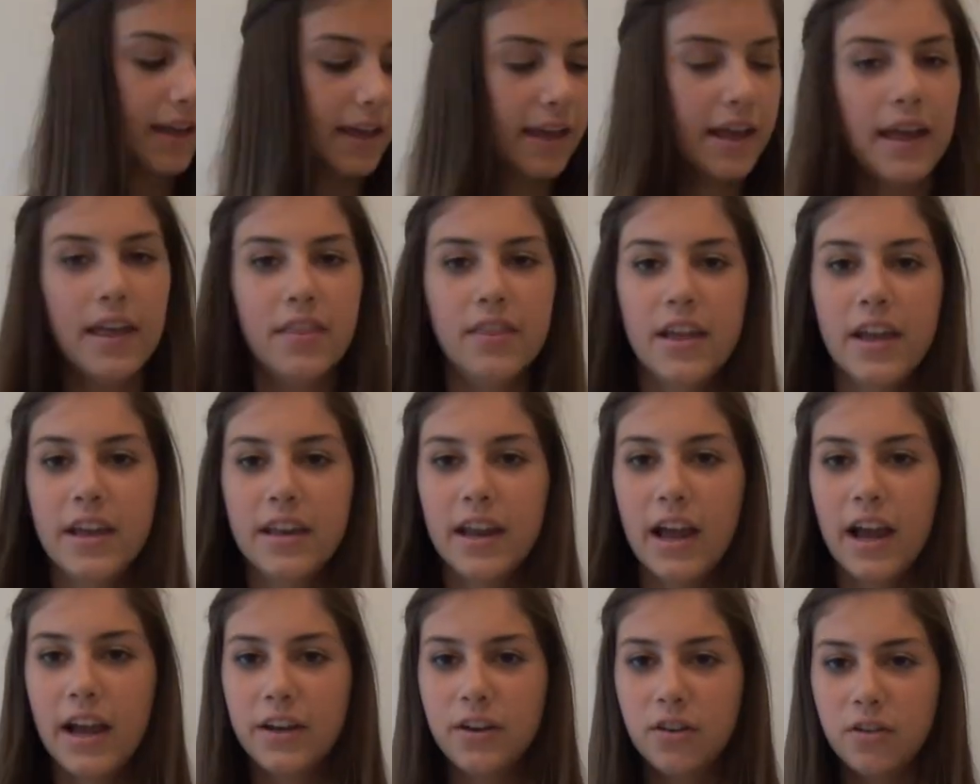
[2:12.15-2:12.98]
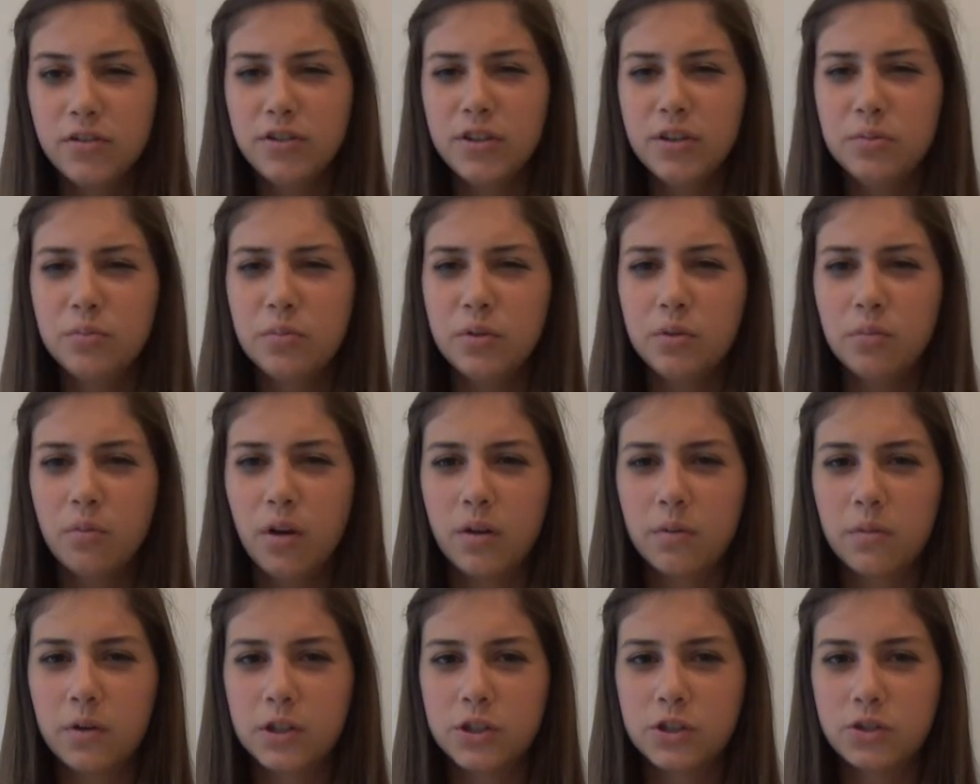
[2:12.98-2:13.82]
And then I know you wouldn't
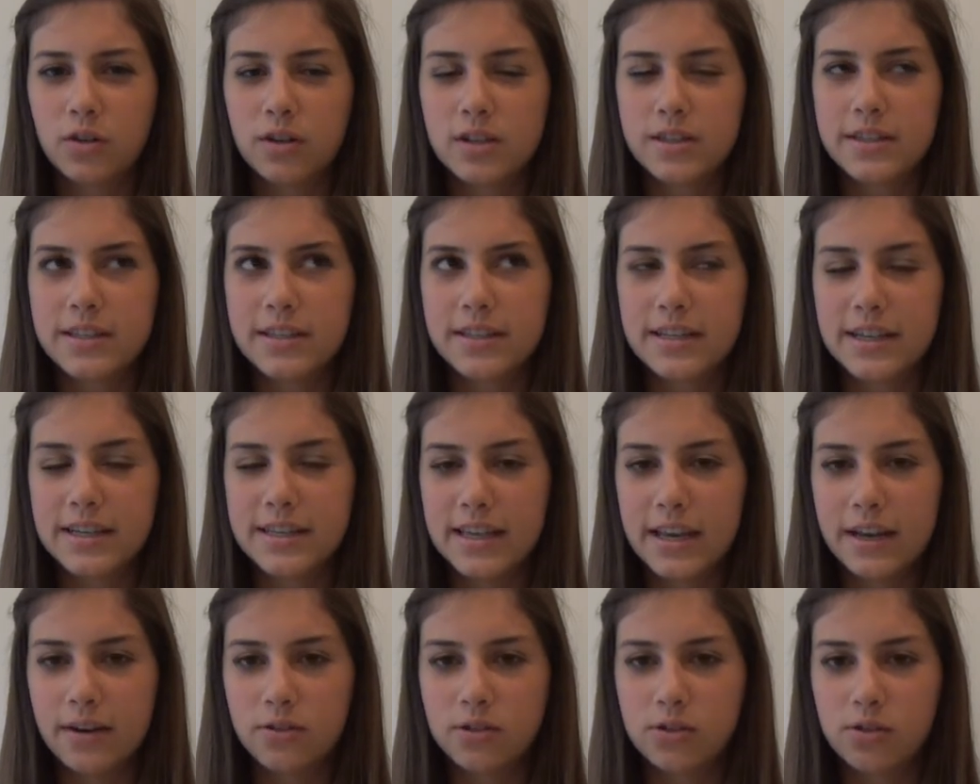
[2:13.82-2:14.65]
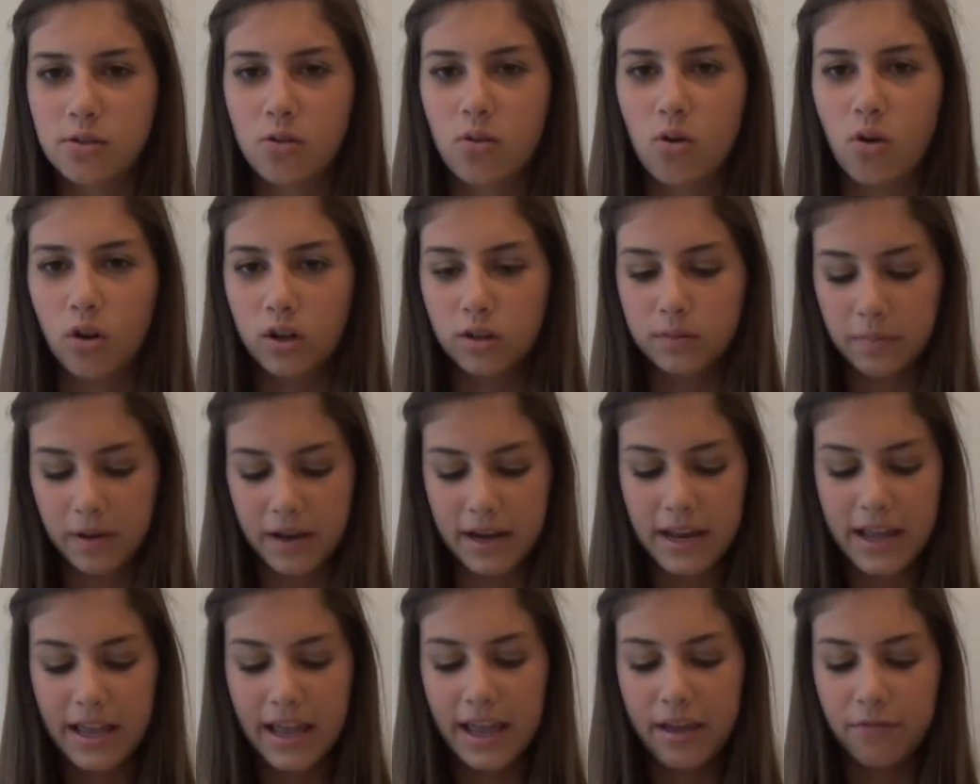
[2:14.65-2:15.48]
want to wear shorts since I said it was so cold,
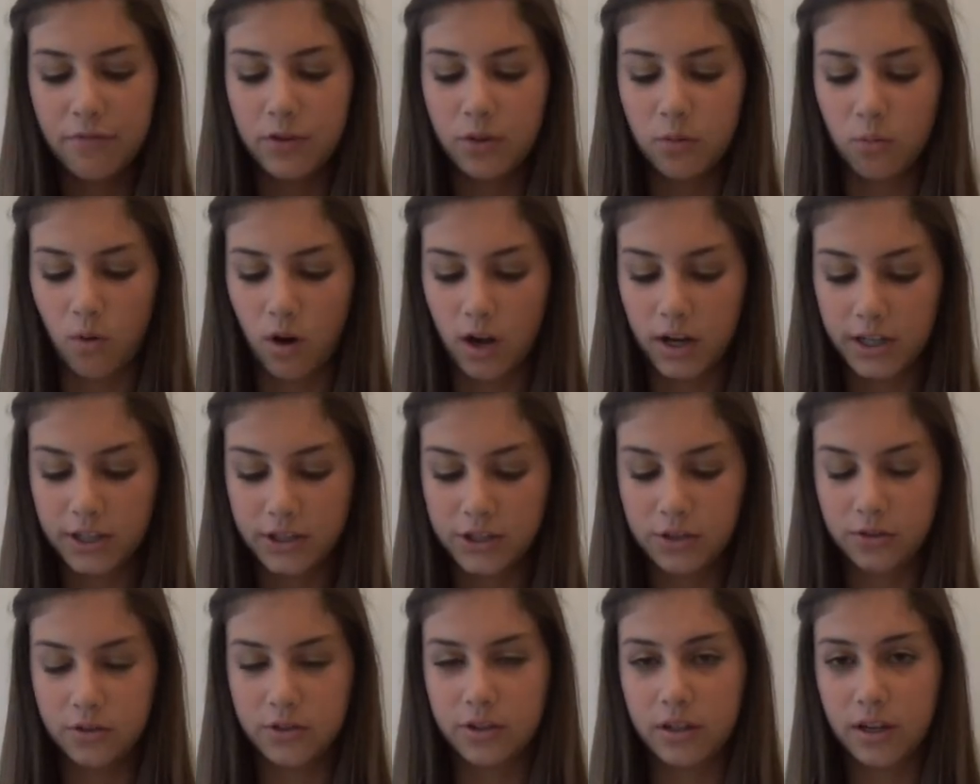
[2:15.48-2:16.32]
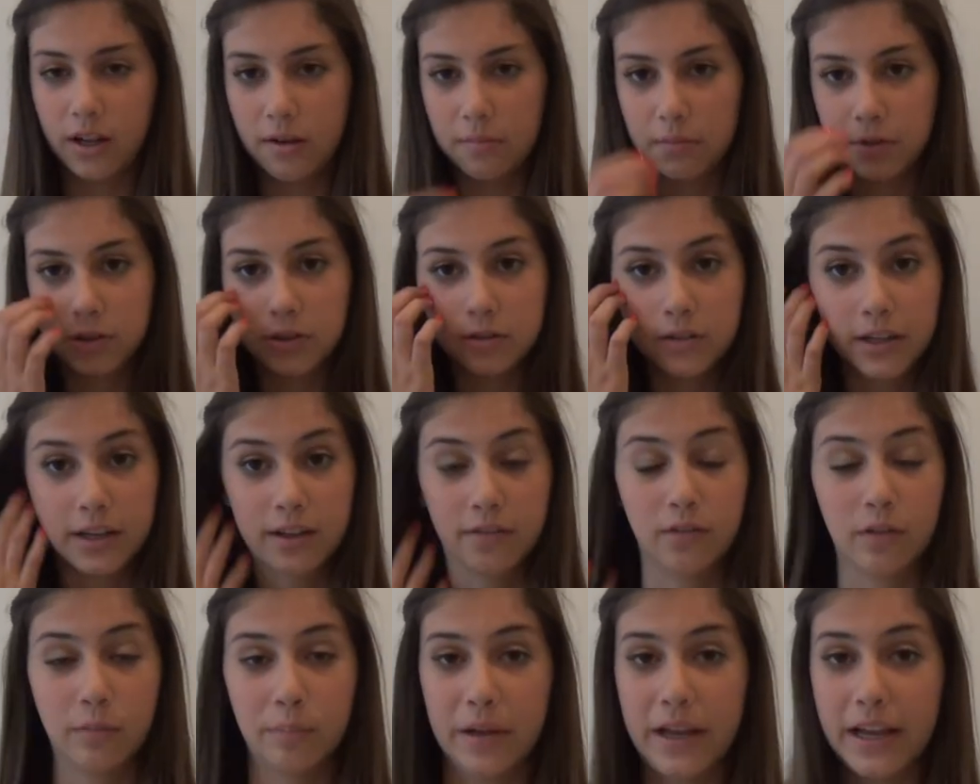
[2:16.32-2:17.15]
but if you wanted to and you're not much
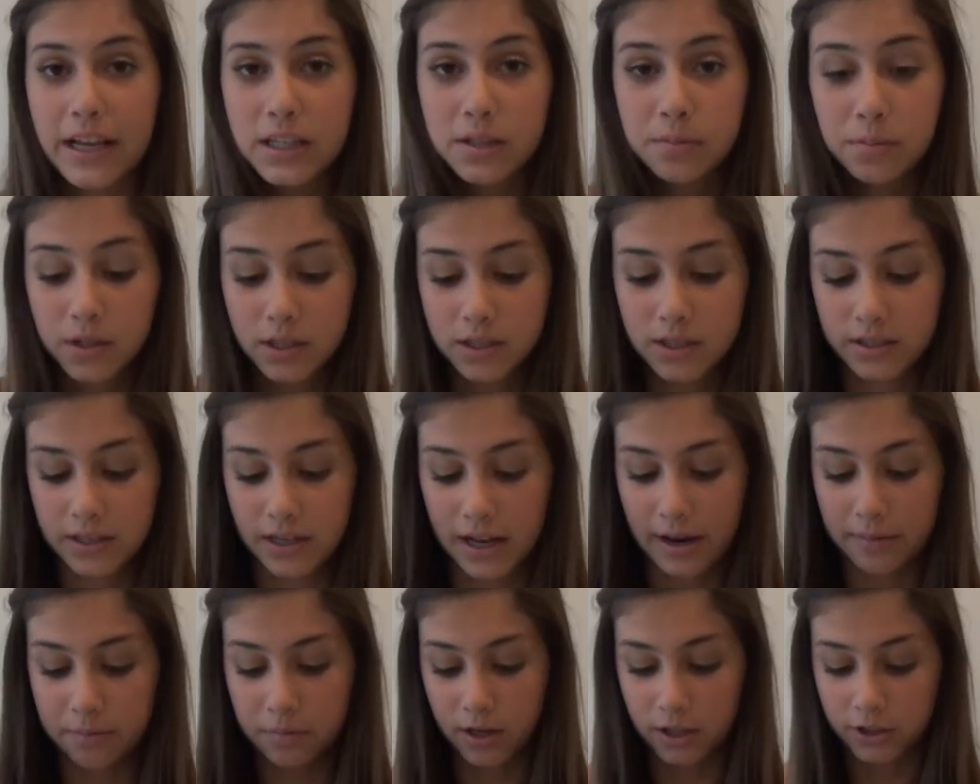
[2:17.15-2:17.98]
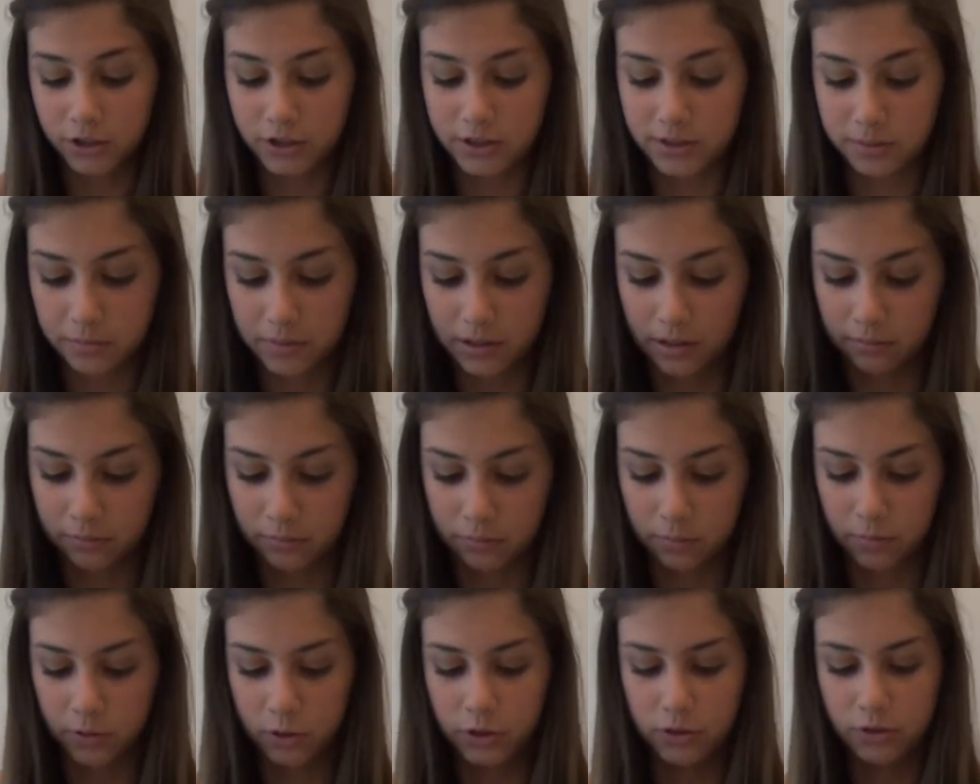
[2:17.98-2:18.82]
of a pants person, I brought just some
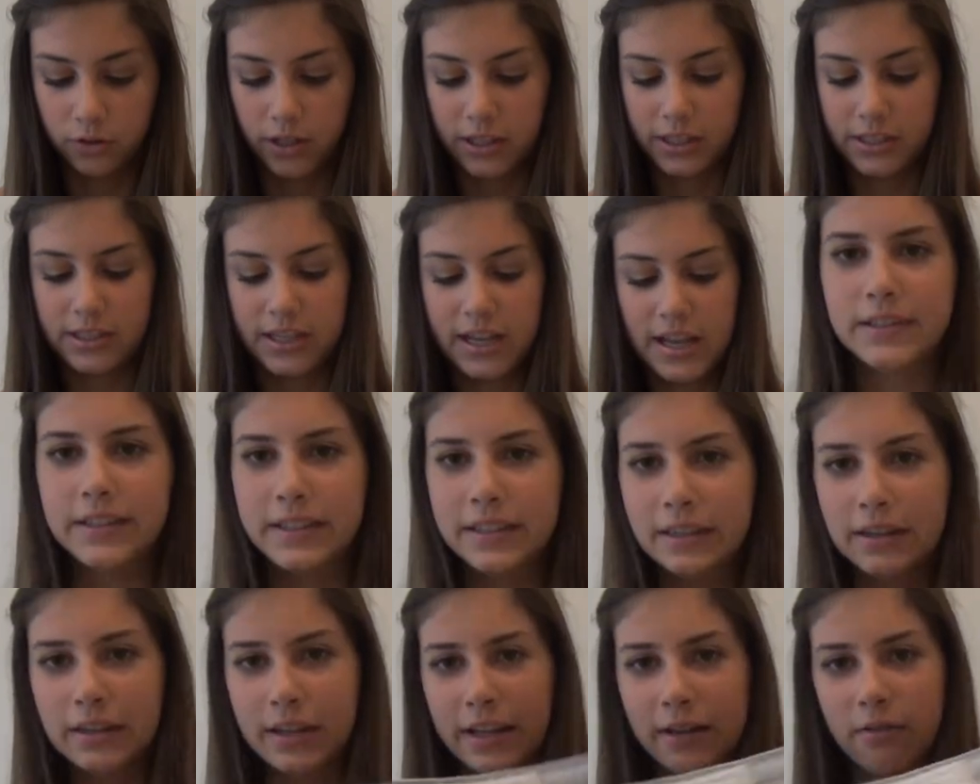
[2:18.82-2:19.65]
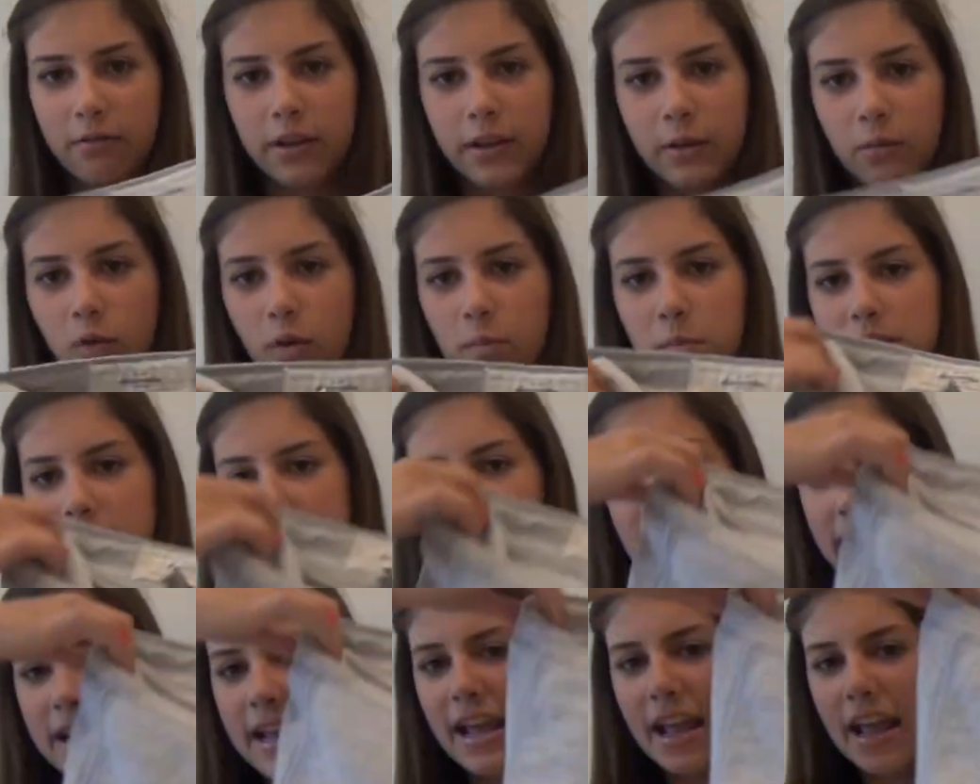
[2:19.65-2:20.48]
comfortable shorts. They're really warm
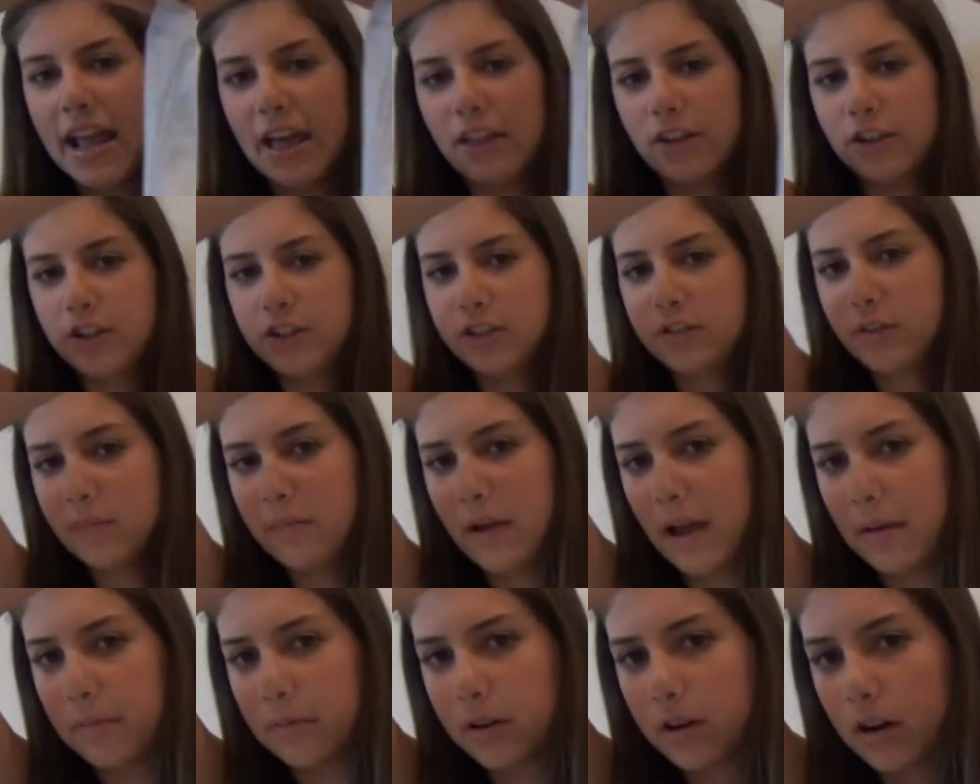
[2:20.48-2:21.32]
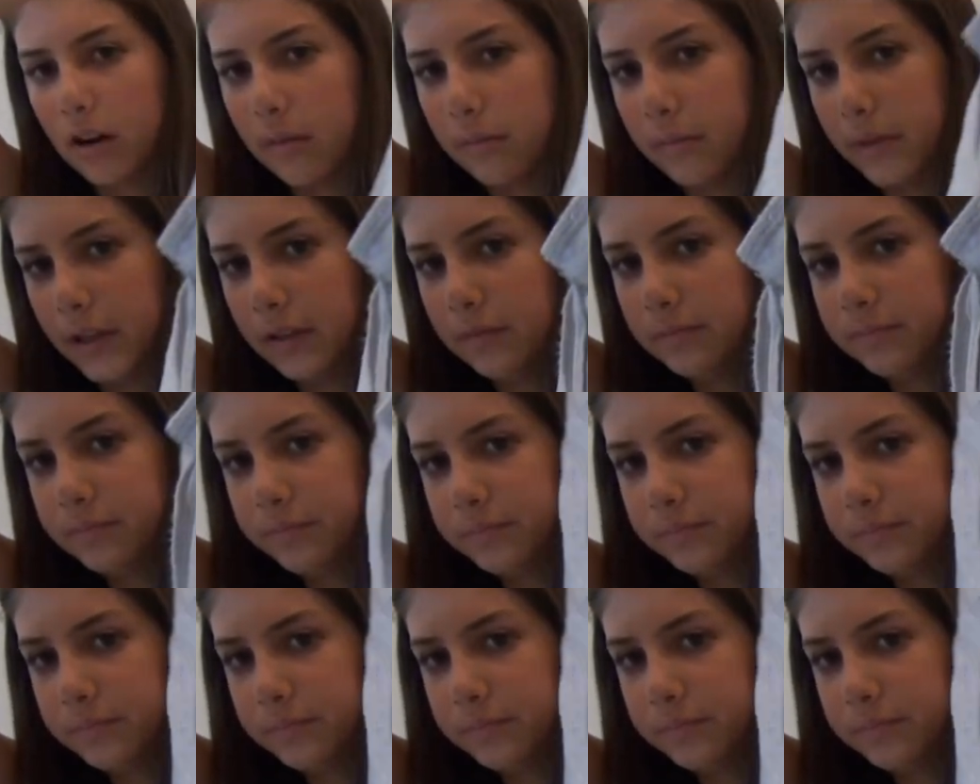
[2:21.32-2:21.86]
inside. And they're just from Abercrombie.